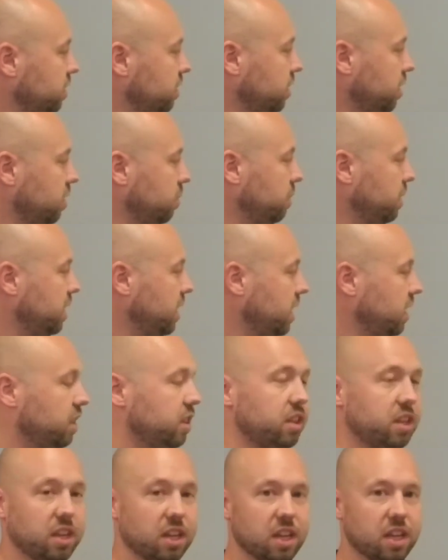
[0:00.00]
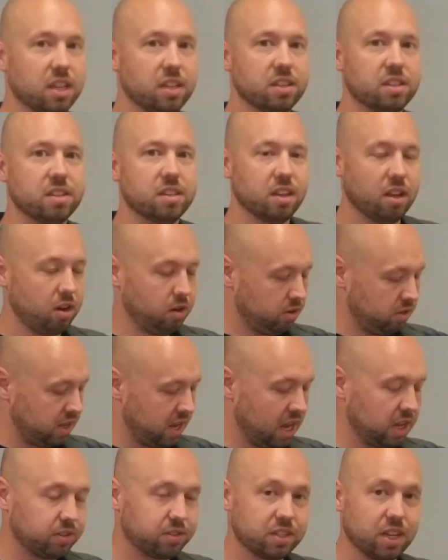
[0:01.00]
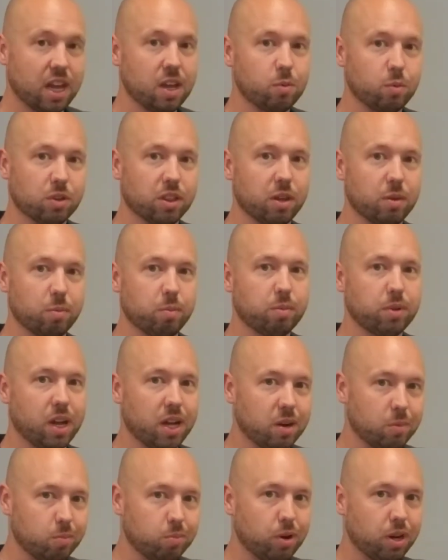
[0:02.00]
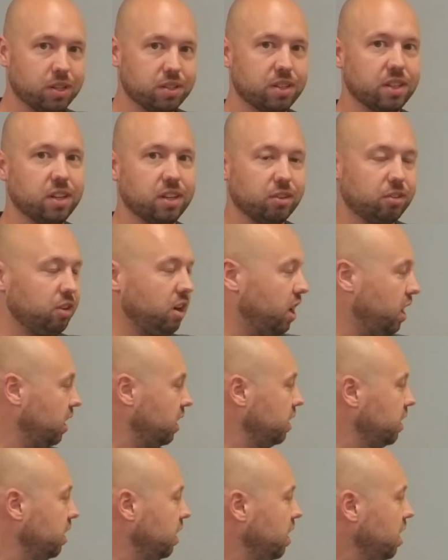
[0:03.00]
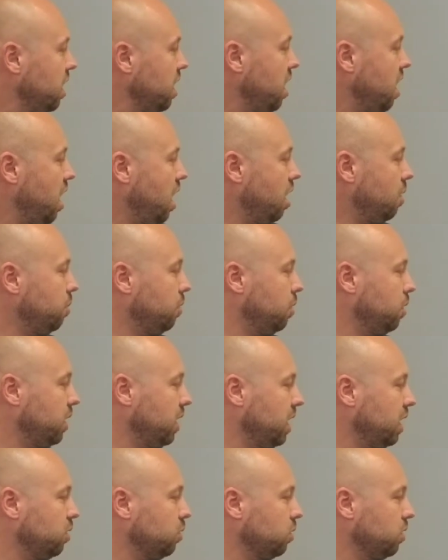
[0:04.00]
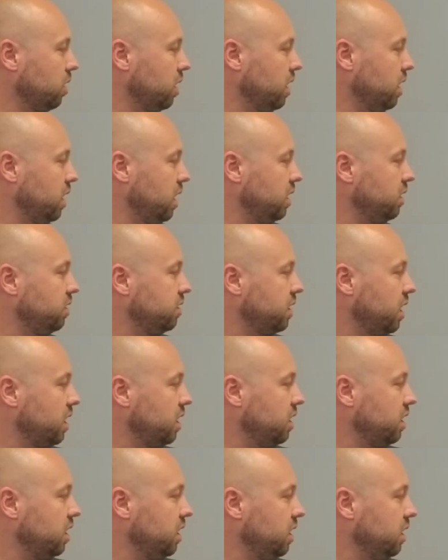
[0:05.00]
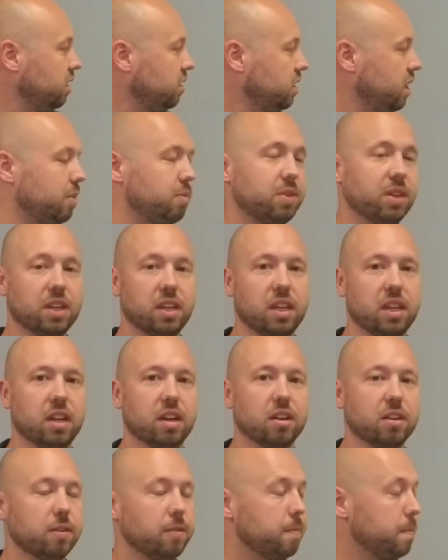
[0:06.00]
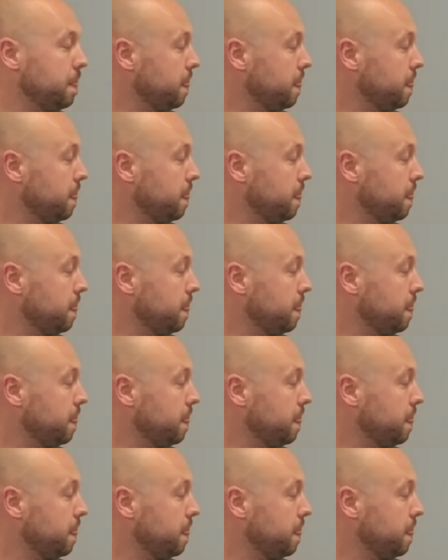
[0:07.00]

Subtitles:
going to be kind of the outside where they kind of press in and grind, and or inside of the knee, same thing here,